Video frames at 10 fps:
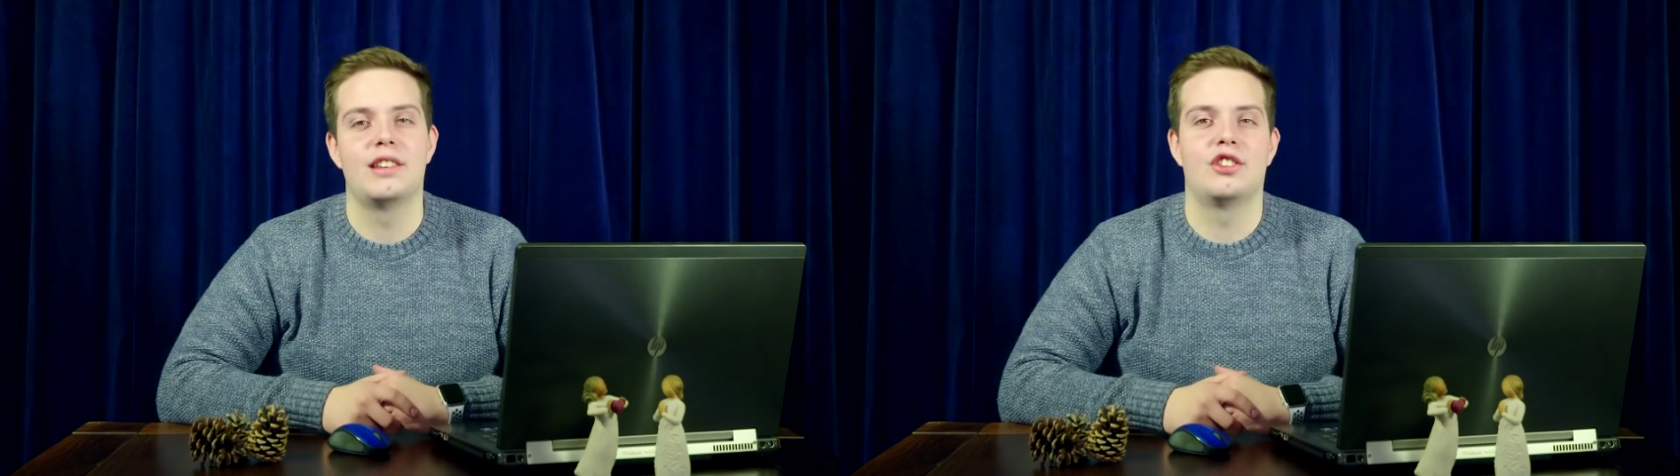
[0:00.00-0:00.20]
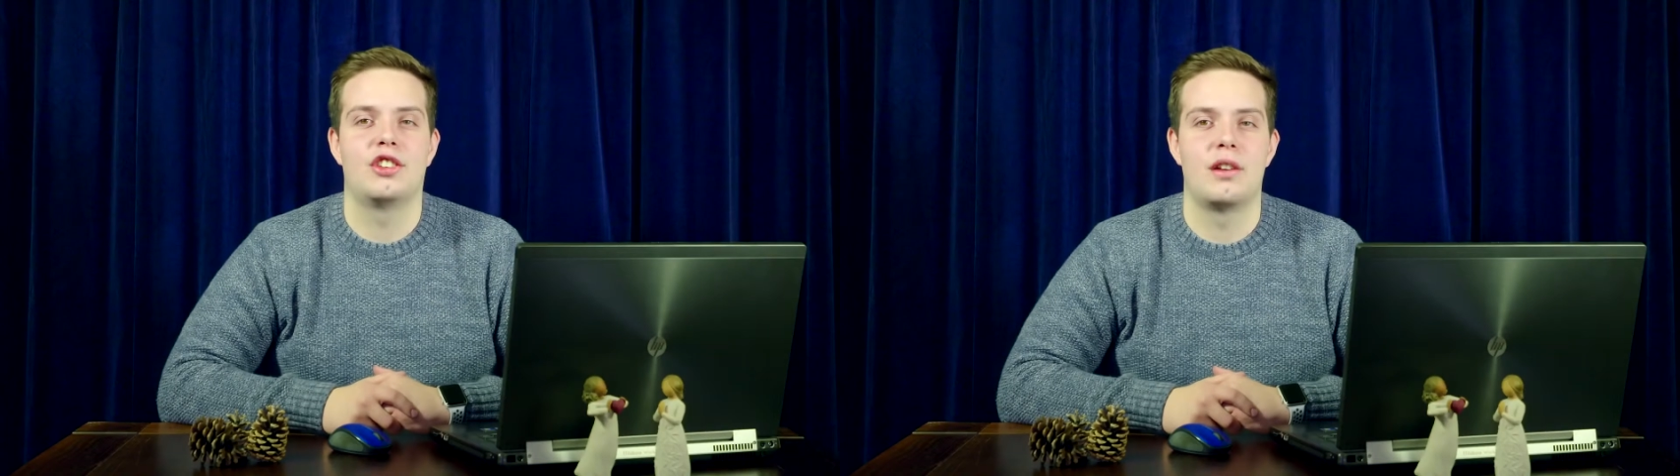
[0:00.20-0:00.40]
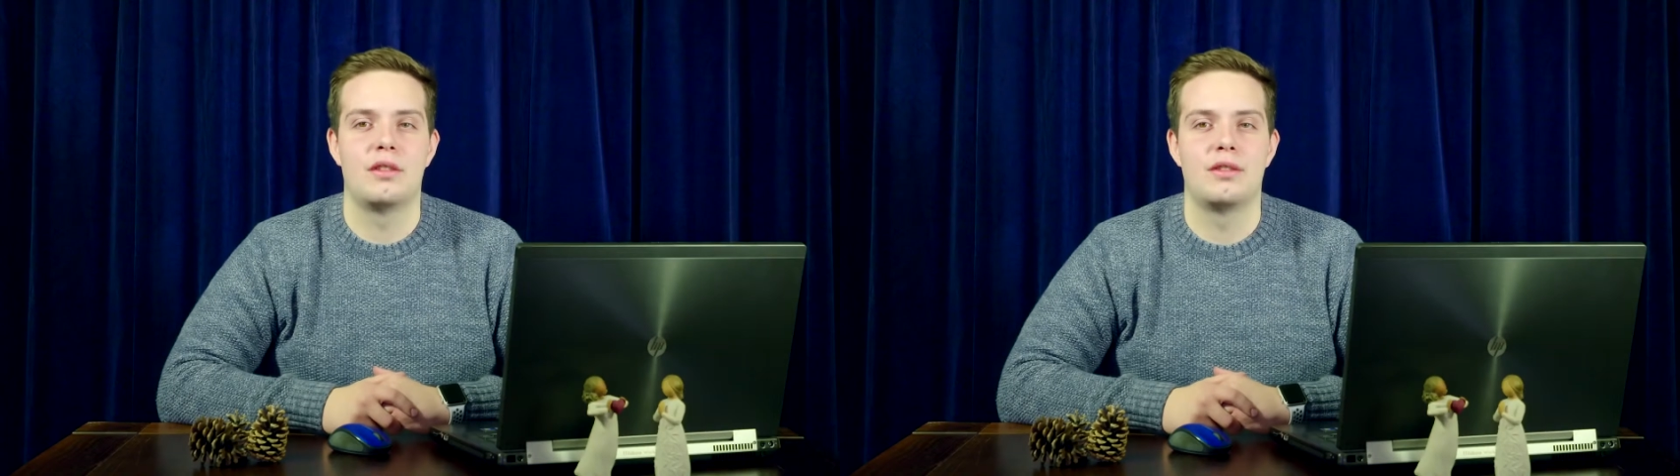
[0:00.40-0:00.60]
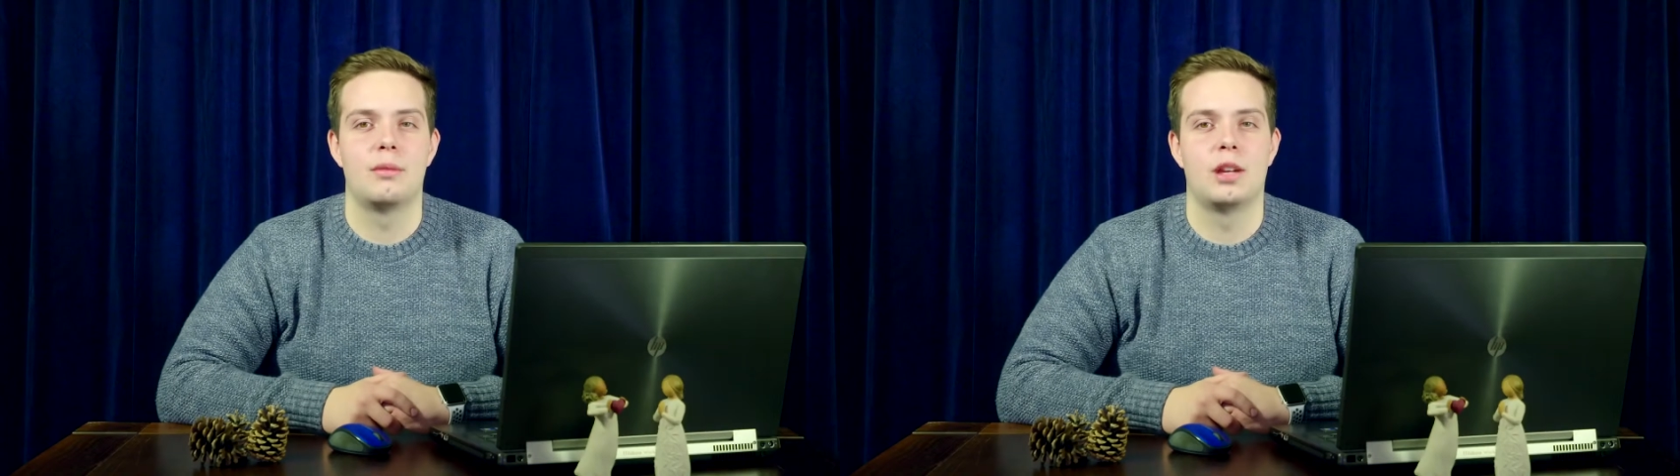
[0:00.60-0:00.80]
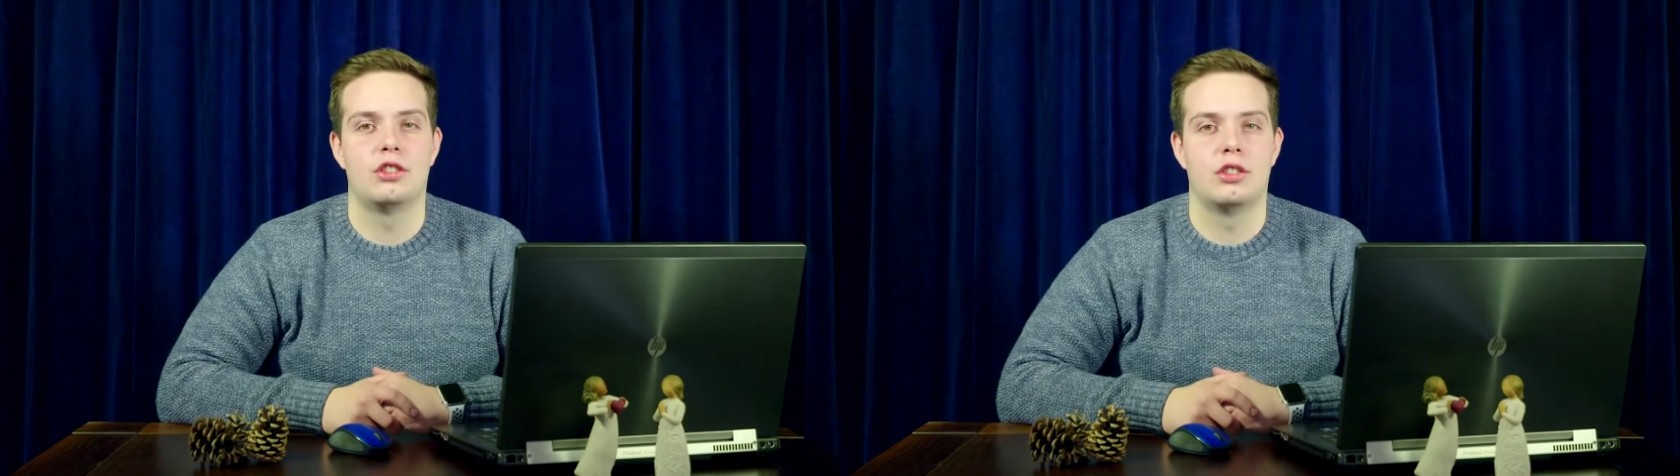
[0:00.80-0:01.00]
to share
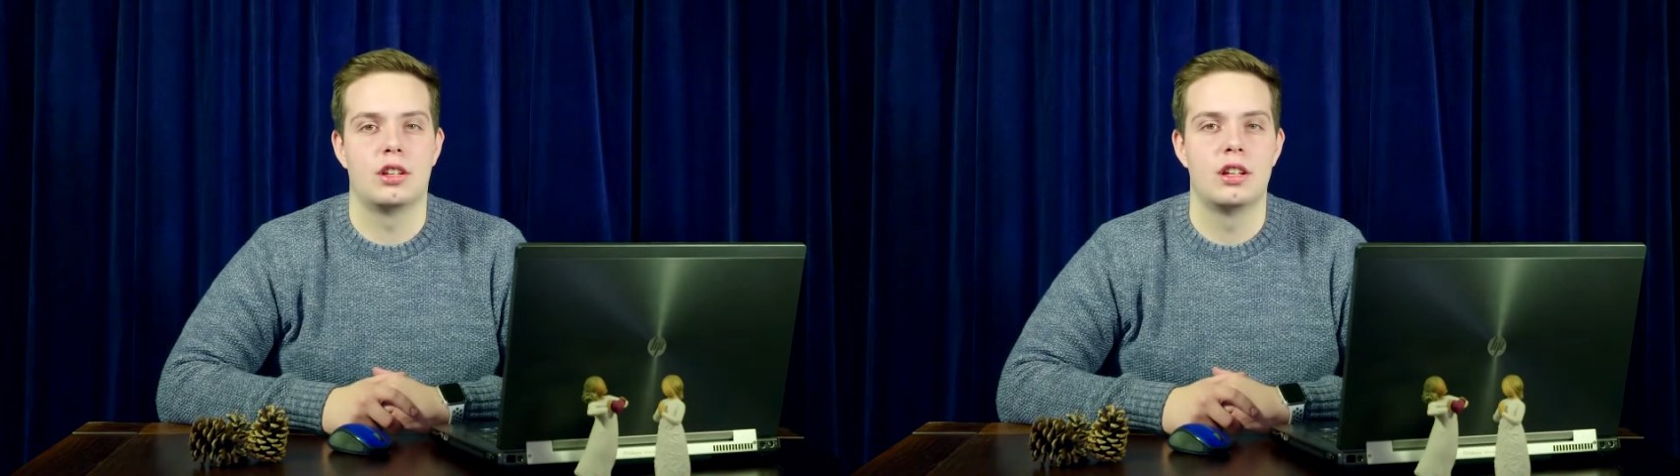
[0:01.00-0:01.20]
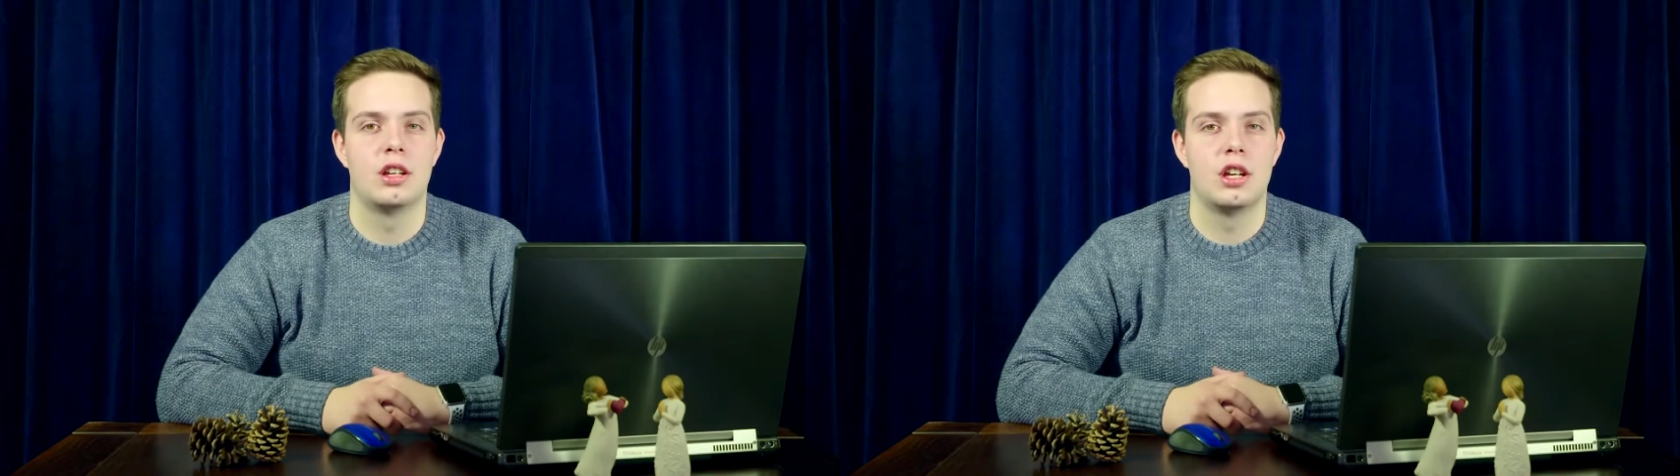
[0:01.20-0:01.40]
information,